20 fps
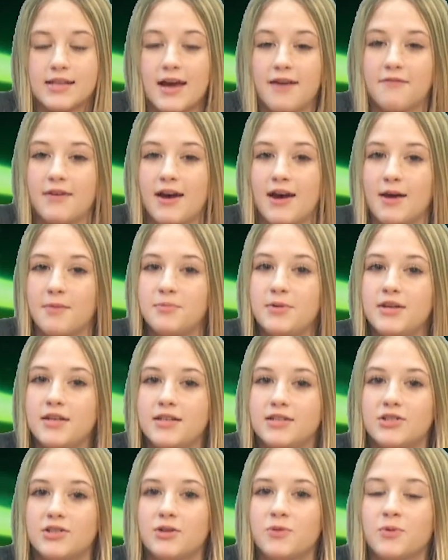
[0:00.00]
Have a happy
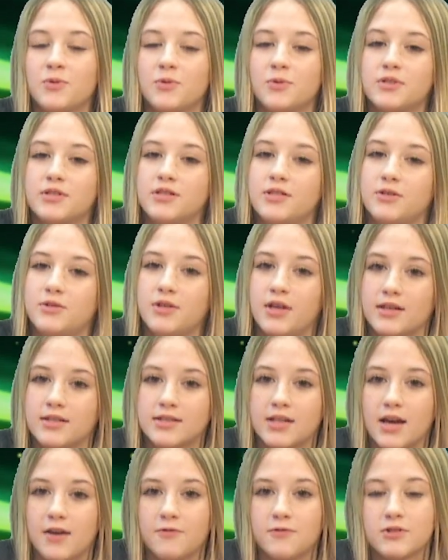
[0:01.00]
Easter and we will see you
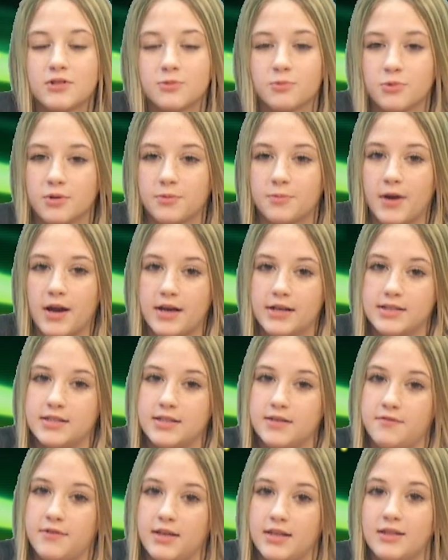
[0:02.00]
next time for some more Pirate
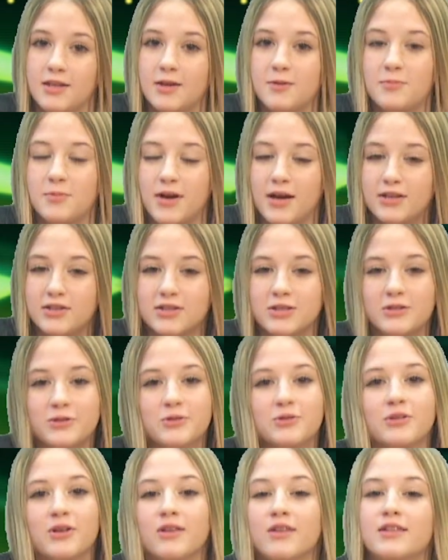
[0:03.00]
TV, the best
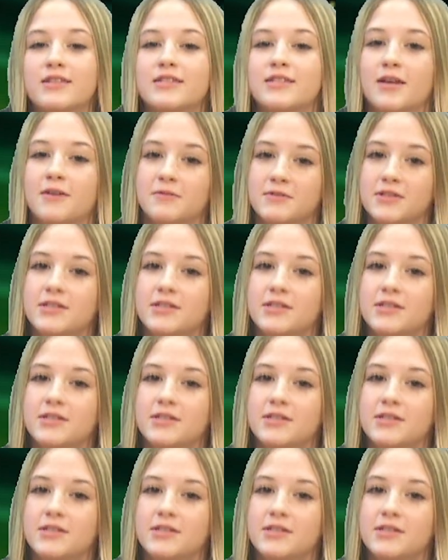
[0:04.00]
news on the seven